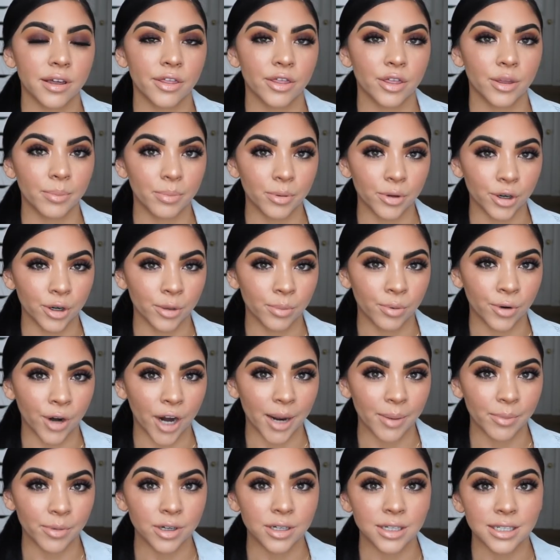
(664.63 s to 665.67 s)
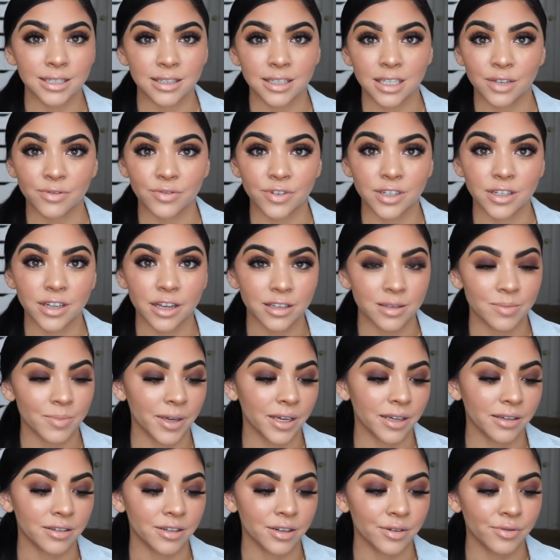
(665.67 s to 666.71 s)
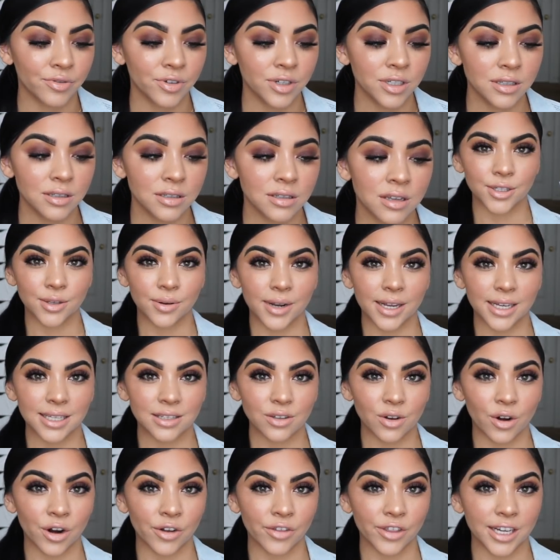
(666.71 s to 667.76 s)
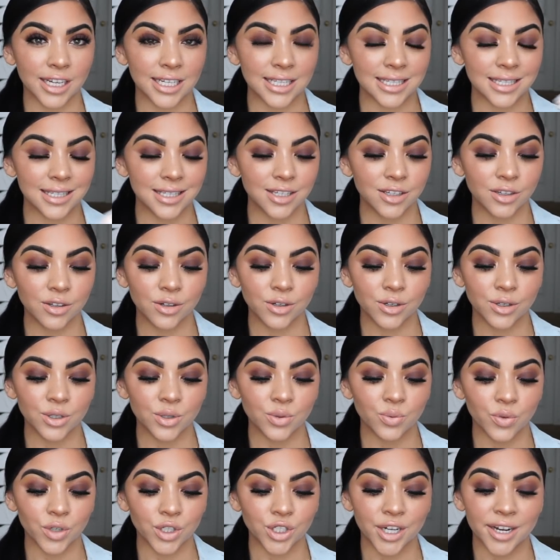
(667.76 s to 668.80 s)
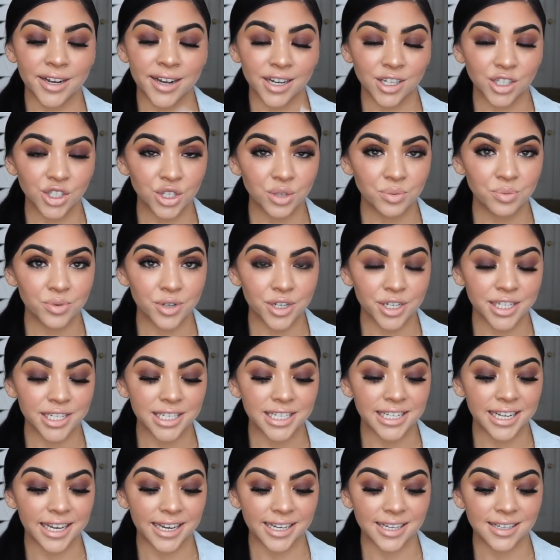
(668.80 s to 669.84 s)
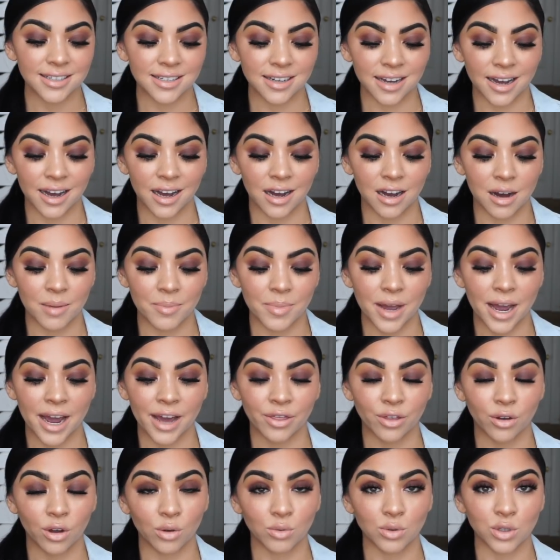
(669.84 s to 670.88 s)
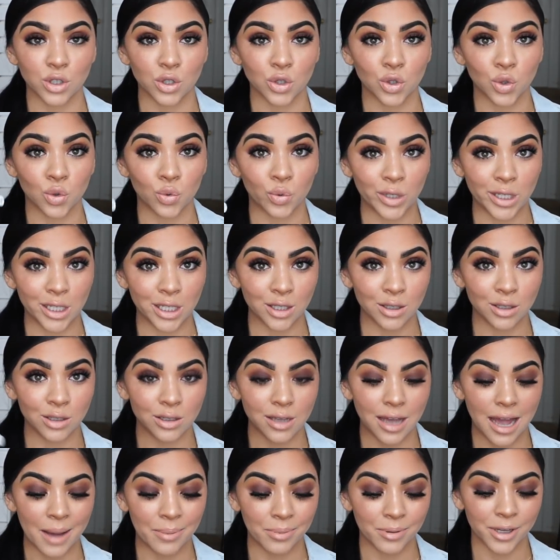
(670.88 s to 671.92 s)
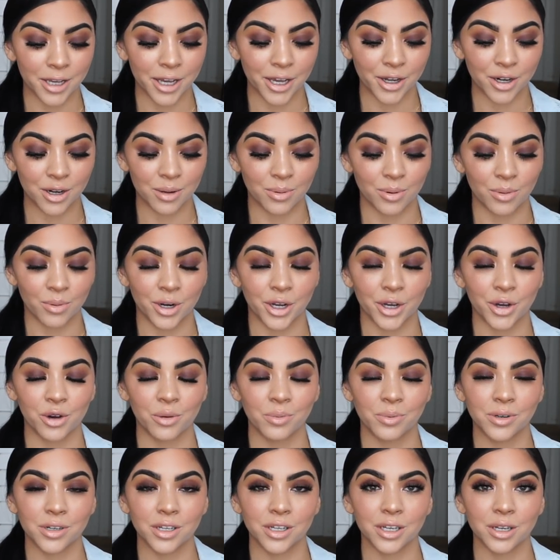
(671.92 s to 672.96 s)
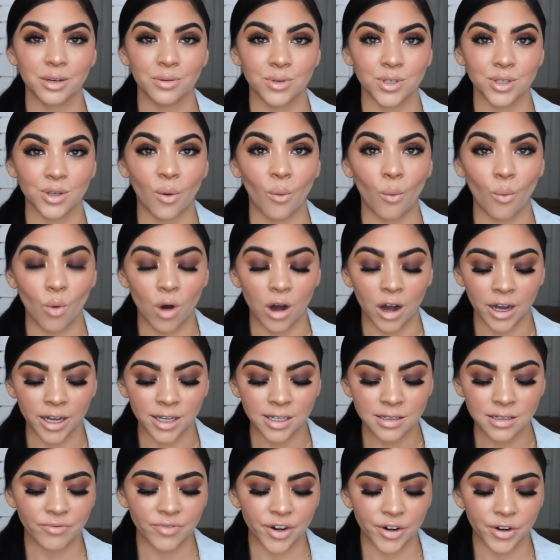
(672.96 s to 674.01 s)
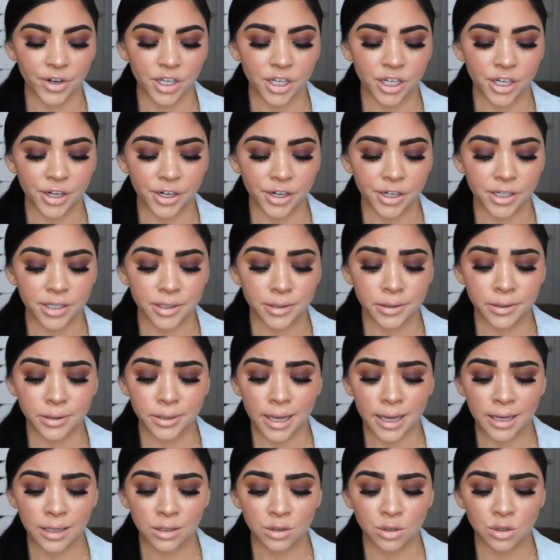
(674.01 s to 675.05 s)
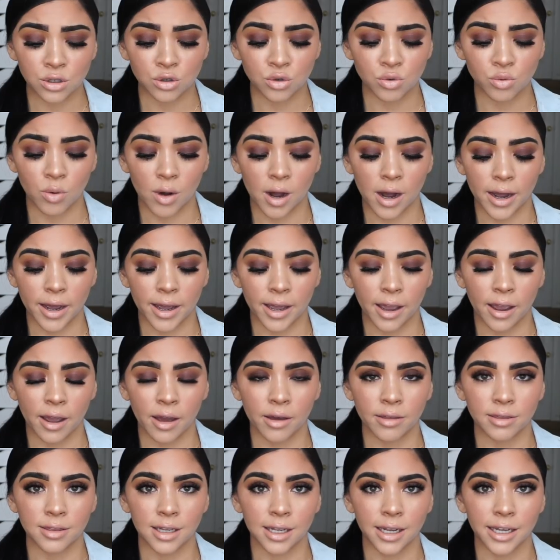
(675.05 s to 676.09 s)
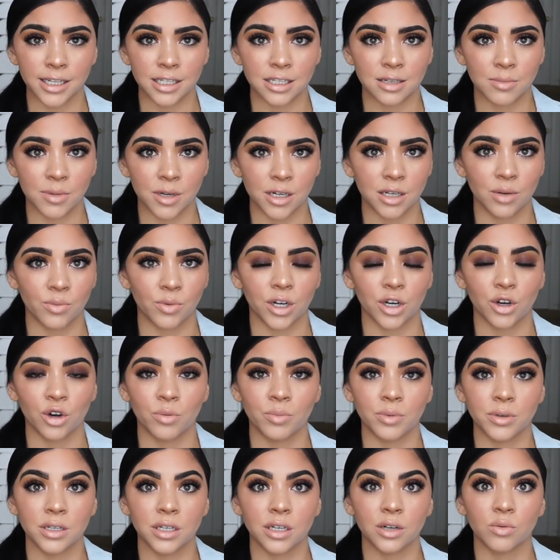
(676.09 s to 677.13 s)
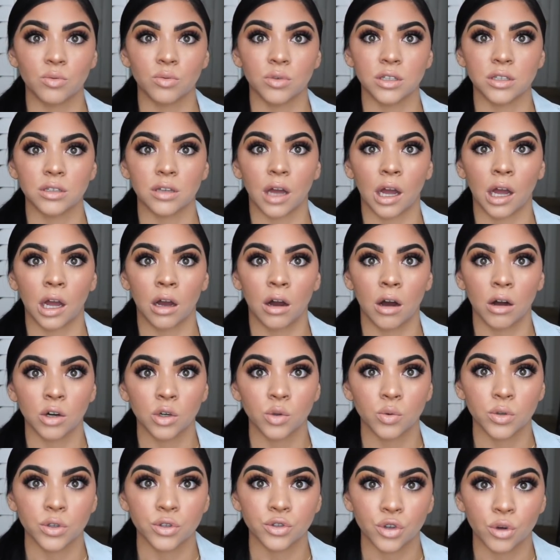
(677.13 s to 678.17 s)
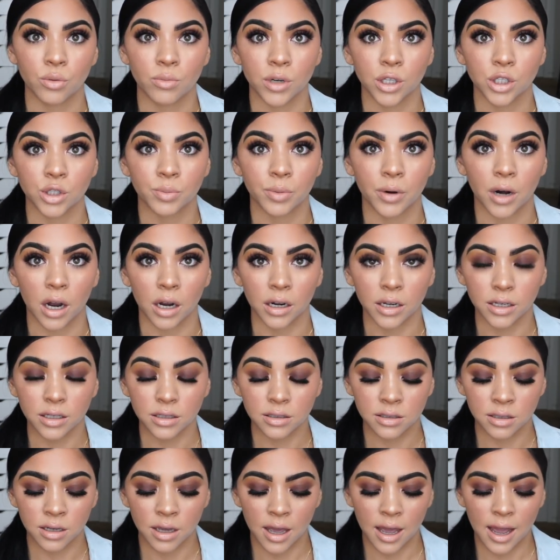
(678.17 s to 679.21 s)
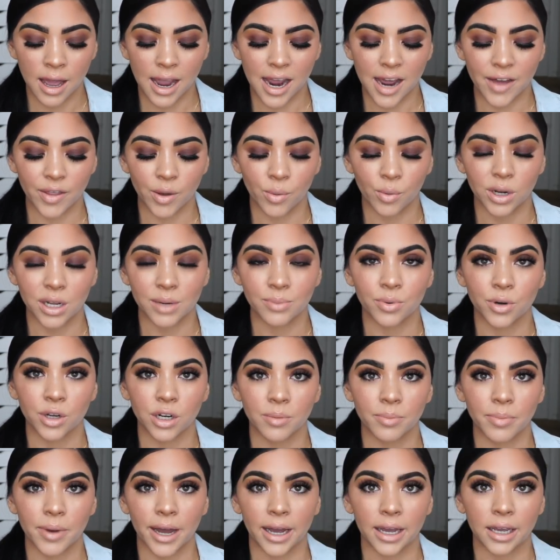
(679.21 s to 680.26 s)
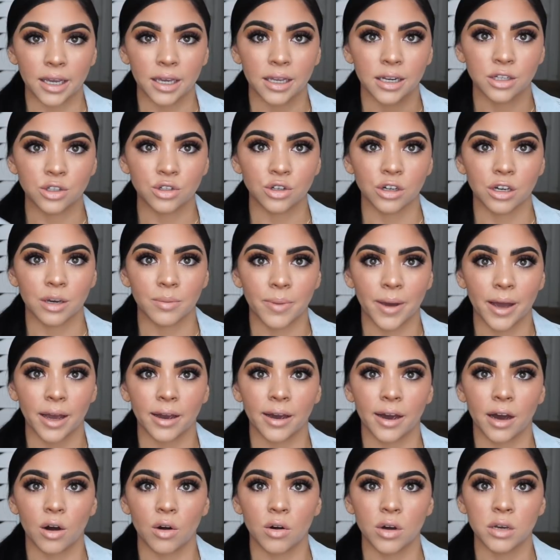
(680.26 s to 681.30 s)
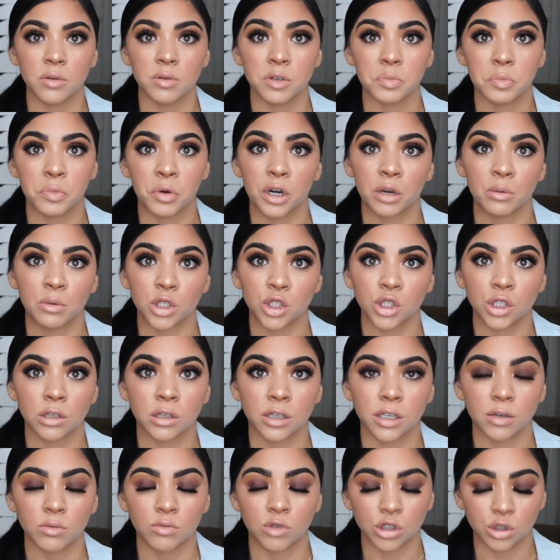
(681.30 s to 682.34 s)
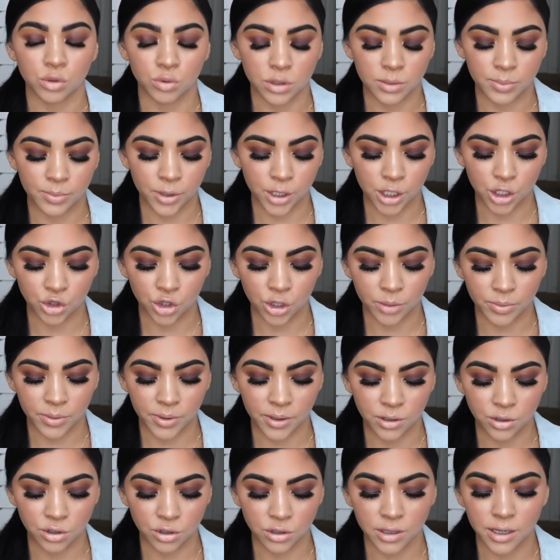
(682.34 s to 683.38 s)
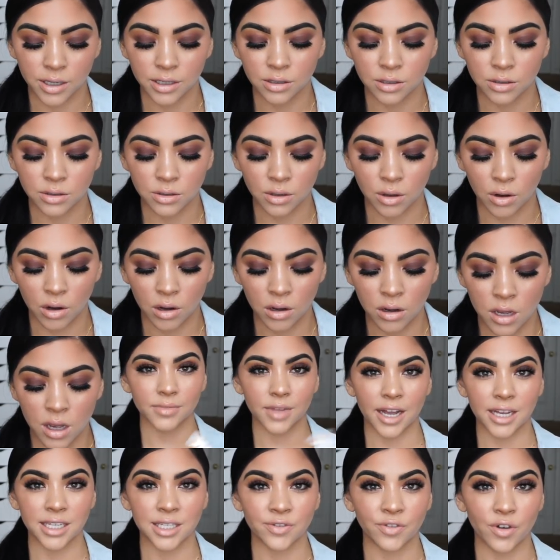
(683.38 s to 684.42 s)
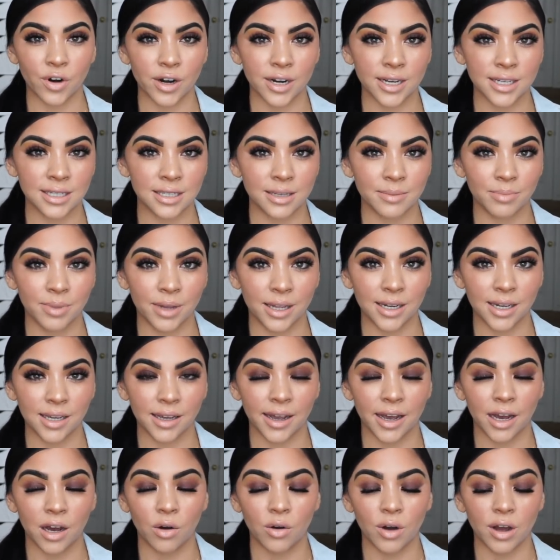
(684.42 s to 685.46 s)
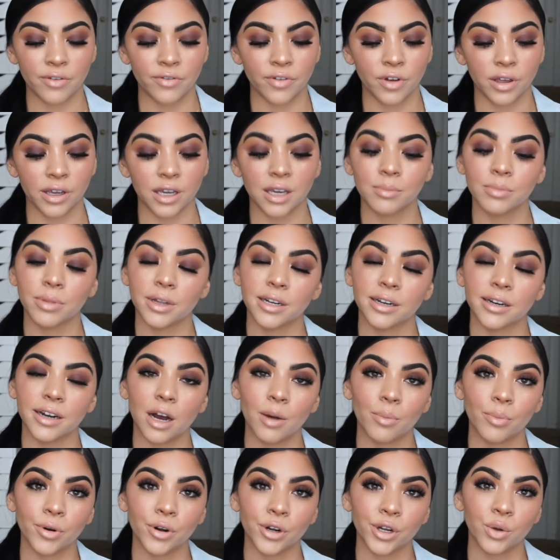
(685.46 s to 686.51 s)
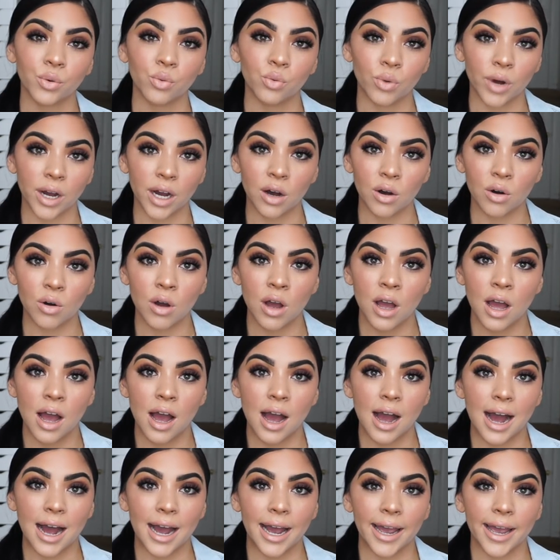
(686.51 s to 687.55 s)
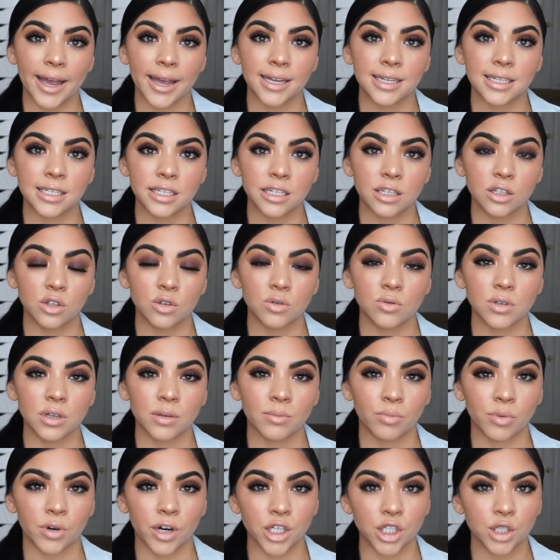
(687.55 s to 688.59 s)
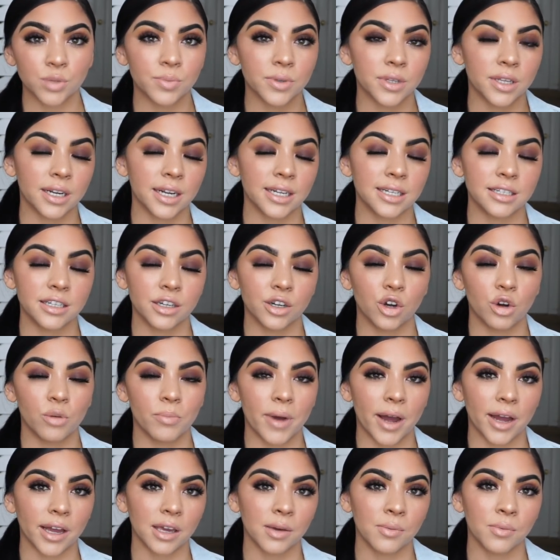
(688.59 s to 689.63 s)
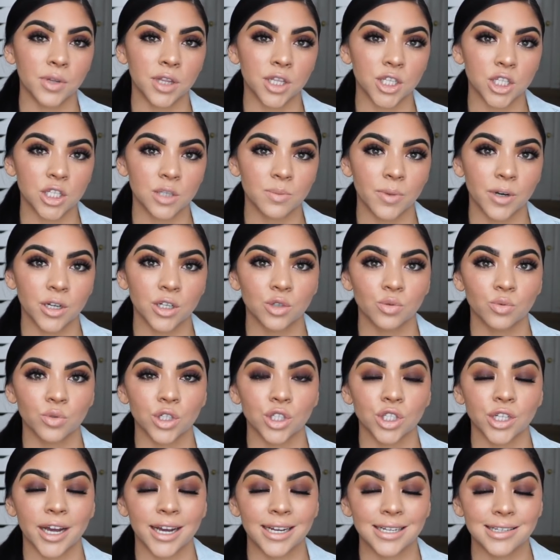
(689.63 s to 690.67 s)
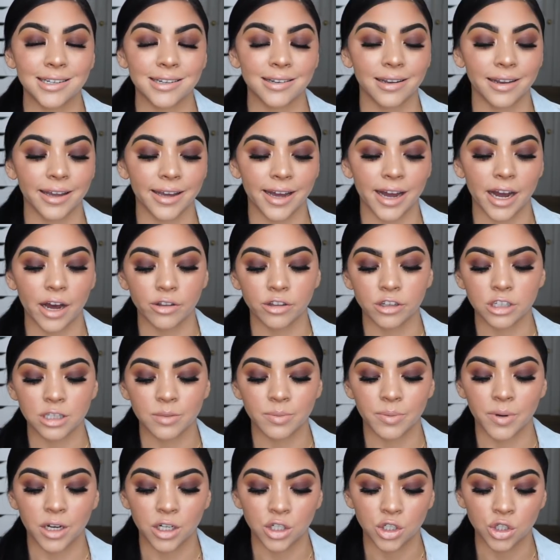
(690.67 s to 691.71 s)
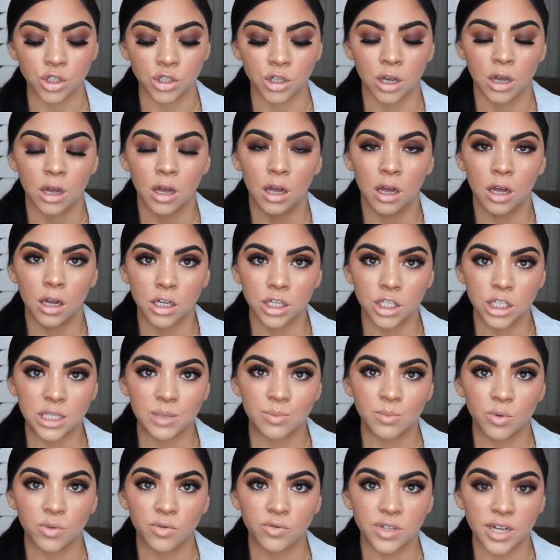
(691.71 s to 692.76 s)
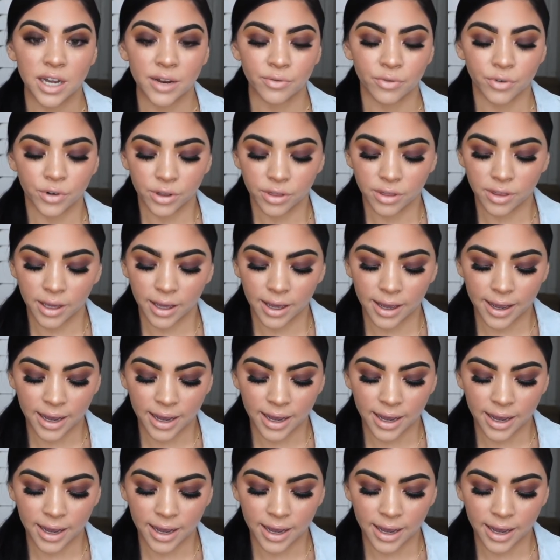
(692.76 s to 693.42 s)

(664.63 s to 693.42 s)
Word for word: the blur primer to see if it does make a difference. So next are the concealers, which I actually pretty liked. I thought it was a squeeze applicator, but when I opened it, it was a wand. Very curious as to why the light to medium when I opened it was gunked with so much product. And then when I put it back in and took it back out, it was pretty much clean, which was pretty trippy as you guys saw. As far as it blending out, I felt like it blended out pretty well. I did use a brush, but then I did go back in with the sponge, which I did like how the sponge smoothed everything